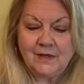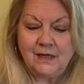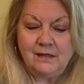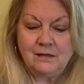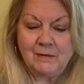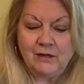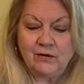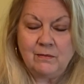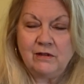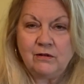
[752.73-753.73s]
And as my
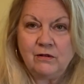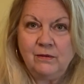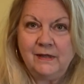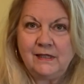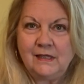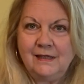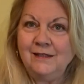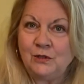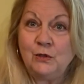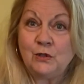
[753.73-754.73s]
grandmother always said,
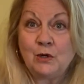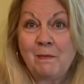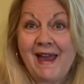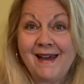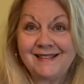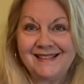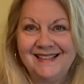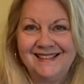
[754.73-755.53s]
this too shall pass,